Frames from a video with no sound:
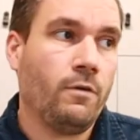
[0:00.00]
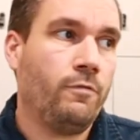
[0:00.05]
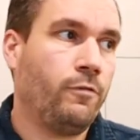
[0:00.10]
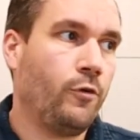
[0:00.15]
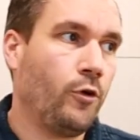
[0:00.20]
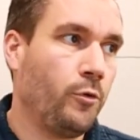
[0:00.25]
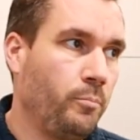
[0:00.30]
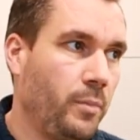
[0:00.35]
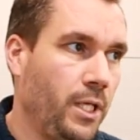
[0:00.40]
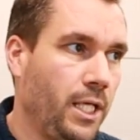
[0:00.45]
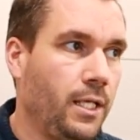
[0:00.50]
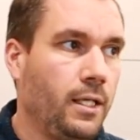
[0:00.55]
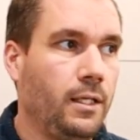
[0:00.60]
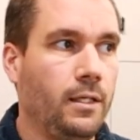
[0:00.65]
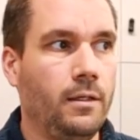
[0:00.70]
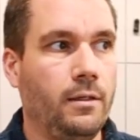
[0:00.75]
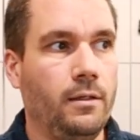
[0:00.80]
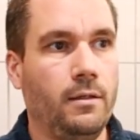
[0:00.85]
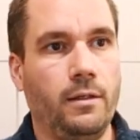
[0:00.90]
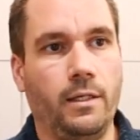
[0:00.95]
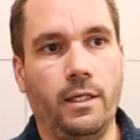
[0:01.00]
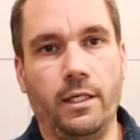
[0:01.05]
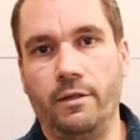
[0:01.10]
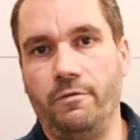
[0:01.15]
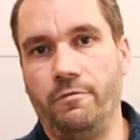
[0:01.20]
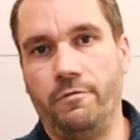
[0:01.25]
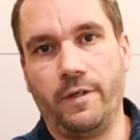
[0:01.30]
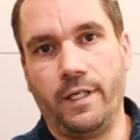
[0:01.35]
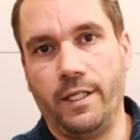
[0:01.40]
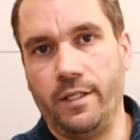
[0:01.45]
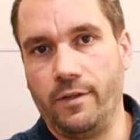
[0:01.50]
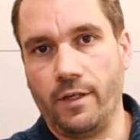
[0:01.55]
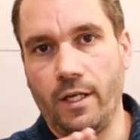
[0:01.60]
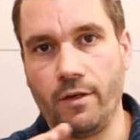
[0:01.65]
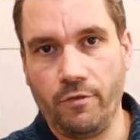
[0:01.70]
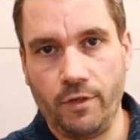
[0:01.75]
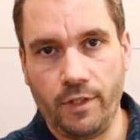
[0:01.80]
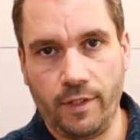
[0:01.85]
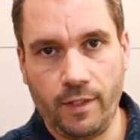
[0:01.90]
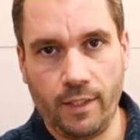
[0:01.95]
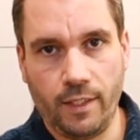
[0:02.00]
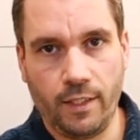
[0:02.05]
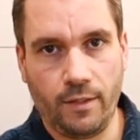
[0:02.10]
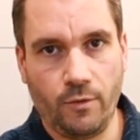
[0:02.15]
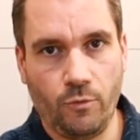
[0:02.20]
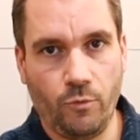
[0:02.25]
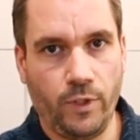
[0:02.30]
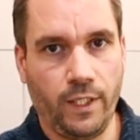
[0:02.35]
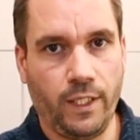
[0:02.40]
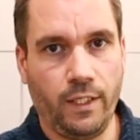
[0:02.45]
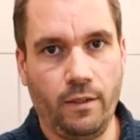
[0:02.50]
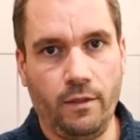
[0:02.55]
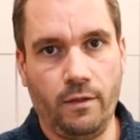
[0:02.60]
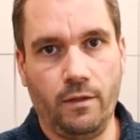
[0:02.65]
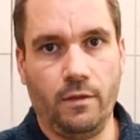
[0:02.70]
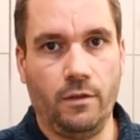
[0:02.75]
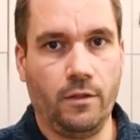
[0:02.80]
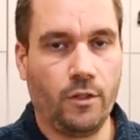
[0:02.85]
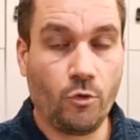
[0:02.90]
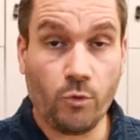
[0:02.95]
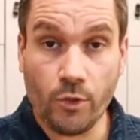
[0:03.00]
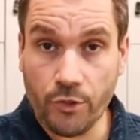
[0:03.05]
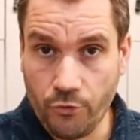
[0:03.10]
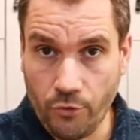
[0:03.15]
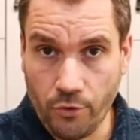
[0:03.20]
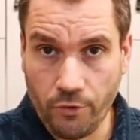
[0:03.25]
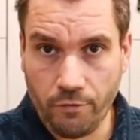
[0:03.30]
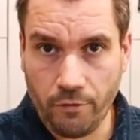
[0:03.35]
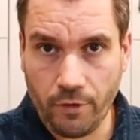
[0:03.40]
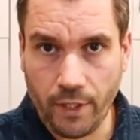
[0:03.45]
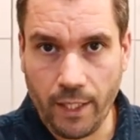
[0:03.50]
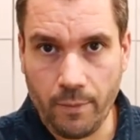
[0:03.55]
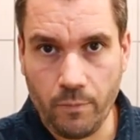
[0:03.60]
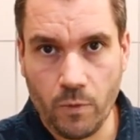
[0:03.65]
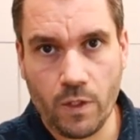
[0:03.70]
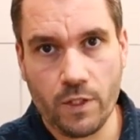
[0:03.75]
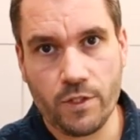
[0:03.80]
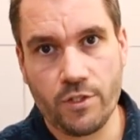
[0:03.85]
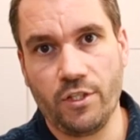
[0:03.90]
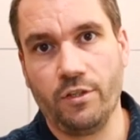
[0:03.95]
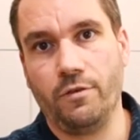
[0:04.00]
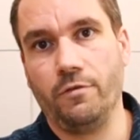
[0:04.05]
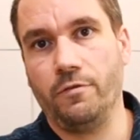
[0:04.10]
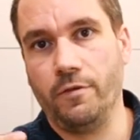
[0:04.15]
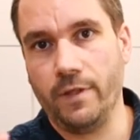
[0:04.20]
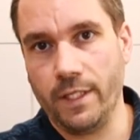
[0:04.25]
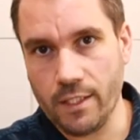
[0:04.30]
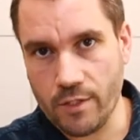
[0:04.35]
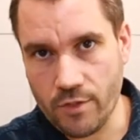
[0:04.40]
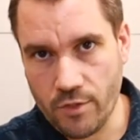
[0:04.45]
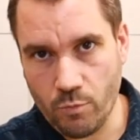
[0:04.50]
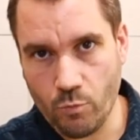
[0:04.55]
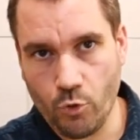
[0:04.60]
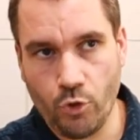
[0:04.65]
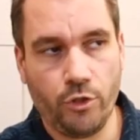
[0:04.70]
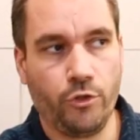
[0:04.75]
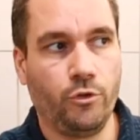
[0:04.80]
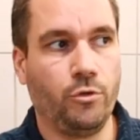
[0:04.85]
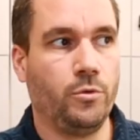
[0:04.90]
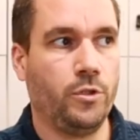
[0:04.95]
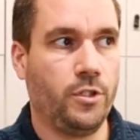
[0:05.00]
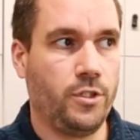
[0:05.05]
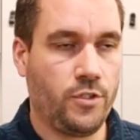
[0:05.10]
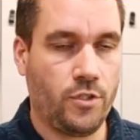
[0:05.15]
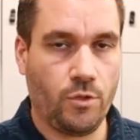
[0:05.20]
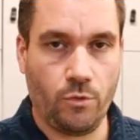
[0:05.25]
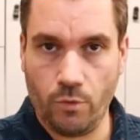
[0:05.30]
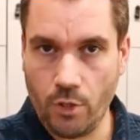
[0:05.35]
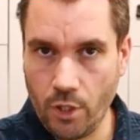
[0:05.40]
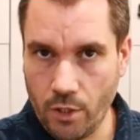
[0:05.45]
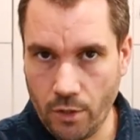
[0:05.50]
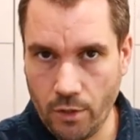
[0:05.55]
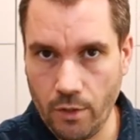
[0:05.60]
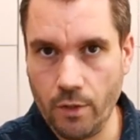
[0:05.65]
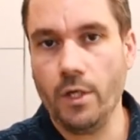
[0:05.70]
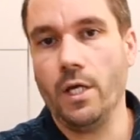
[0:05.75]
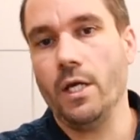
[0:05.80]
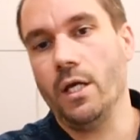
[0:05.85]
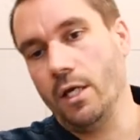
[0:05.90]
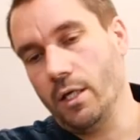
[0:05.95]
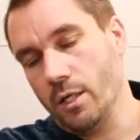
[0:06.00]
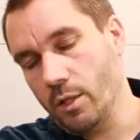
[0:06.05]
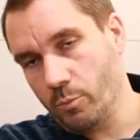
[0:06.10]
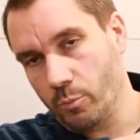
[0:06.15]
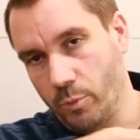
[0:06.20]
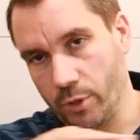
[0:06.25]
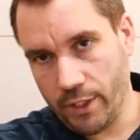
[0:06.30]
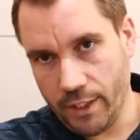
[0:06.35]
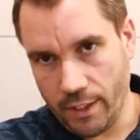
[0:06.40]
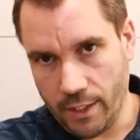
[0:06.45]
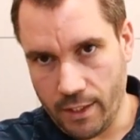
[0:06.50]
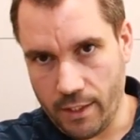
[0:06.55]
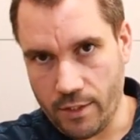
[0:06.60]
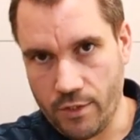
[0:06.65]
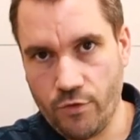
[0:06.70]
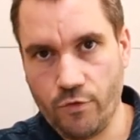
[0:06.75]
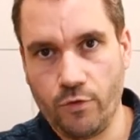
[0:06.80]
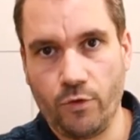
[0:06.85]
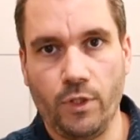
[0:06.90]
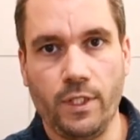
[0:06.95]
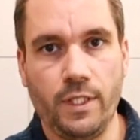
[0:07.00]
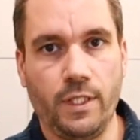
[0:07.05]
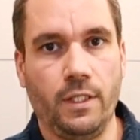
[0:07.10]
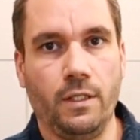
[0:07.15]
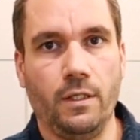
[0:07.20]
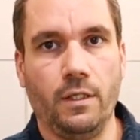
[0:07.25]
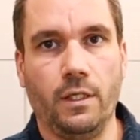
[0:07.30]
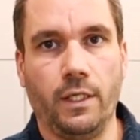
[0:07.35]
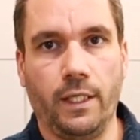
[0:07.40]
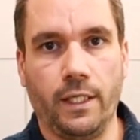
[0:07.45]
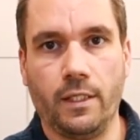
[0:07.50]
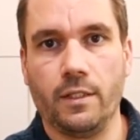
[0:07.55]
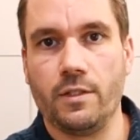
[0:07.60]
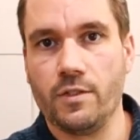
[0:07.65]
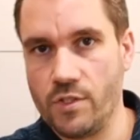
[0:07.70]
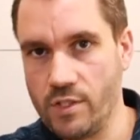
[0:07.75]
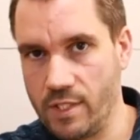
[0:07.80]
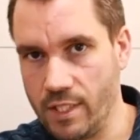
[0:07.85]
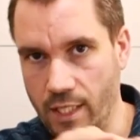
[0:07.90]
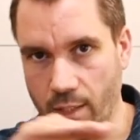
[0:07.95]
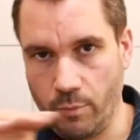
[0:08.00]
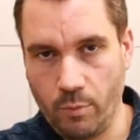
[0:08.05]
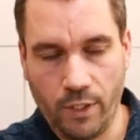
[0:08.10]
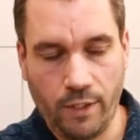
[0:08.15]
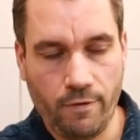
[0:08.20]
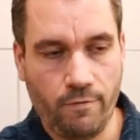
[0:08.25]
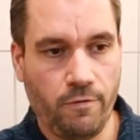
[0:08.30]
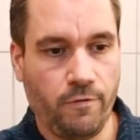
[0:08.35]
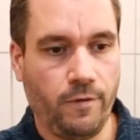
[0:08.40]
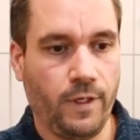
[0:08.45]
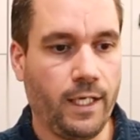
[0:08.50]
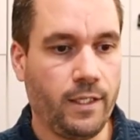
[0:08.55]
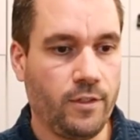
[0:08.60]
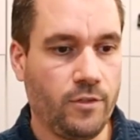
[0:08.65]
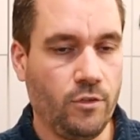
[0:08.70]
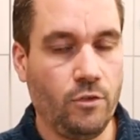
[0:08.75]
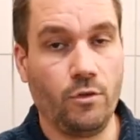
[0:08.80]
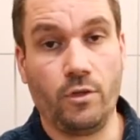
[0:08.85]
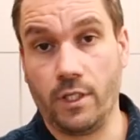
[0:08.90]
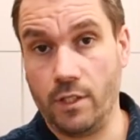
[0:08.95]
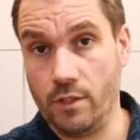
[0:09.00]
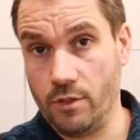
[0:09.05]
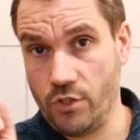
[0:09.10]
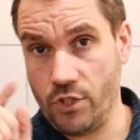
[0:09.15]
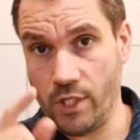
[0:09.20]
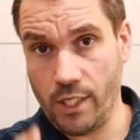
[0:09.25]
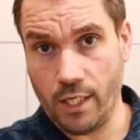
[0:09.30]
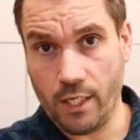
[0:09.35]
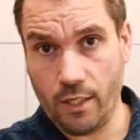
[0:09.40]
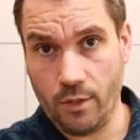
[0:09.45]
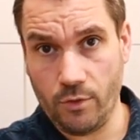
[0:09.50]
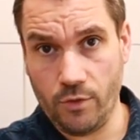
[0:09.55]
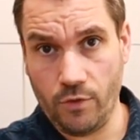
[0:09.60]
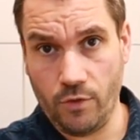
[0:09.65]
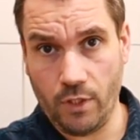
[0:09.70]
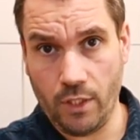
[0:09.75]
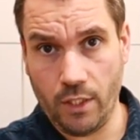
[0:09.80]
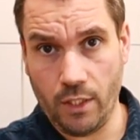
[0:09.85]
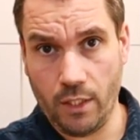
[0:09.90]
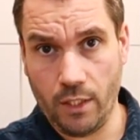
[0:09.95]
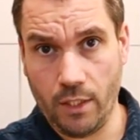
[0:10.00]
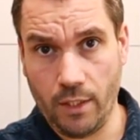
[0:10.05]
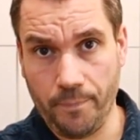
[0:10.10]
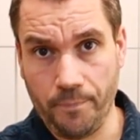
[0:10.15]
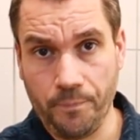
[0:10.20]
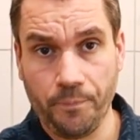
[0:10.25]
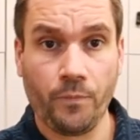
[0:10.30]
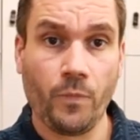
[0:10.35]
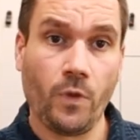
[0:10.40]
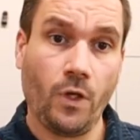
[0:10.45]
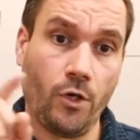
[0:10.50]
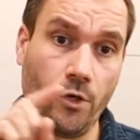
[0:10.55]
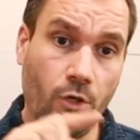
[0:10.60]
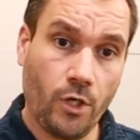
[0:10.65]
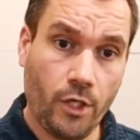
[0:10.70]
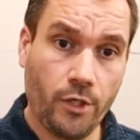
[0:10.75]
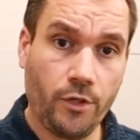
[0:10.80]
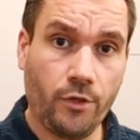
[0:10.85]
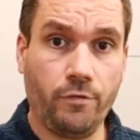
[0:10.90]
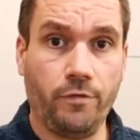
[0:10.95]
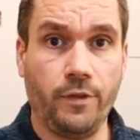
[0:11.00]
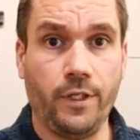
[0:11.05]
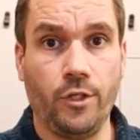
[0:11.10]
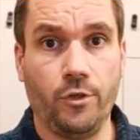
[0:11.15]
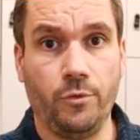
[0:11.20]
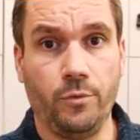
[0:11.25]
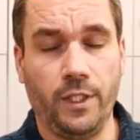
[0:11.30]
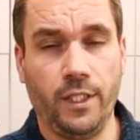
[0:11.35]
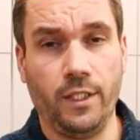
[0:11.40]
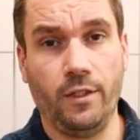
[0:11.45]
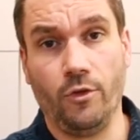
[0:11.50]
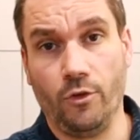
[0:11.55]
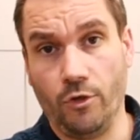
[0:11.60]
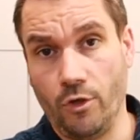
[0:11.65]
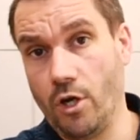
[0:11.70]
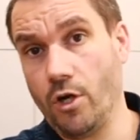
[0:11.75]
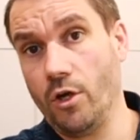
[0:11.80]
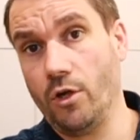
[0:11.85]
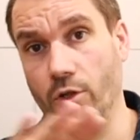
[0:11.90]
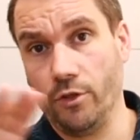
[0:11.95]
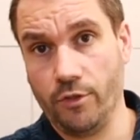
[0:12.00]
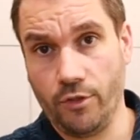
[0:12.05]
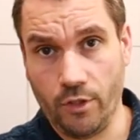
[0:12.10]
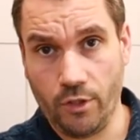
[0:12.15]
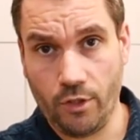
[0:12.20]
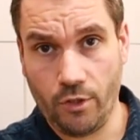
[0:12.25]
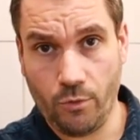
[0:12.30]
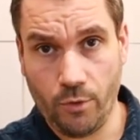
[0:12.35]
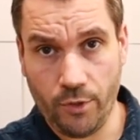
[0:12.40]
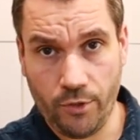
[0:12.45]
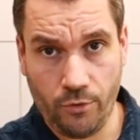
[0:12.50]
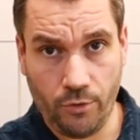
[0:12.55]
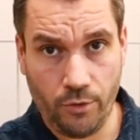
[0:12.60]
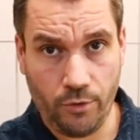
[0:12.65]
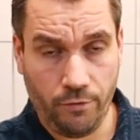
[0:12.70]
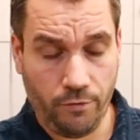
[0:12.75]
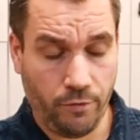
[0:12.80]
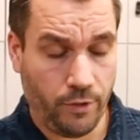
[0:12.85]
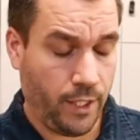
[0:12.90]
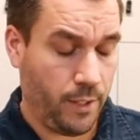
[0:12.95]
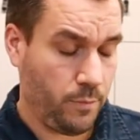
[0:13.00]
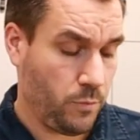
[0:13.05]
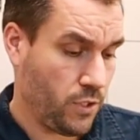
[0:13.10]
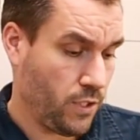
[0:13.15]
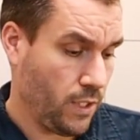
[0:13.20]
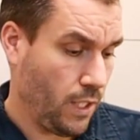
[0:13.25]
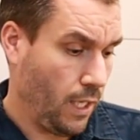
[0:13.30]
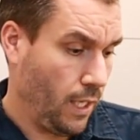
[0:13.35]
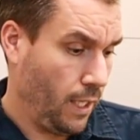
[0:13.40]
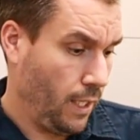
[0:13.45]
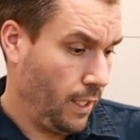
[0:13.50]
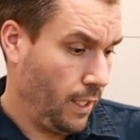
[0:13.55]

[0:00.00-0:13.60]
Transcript: For me, I find everything within the Quattro frame because it feels more towards a rocker, but it is fully like stable and flat. You can check out our other video we did on all the Quattro frames.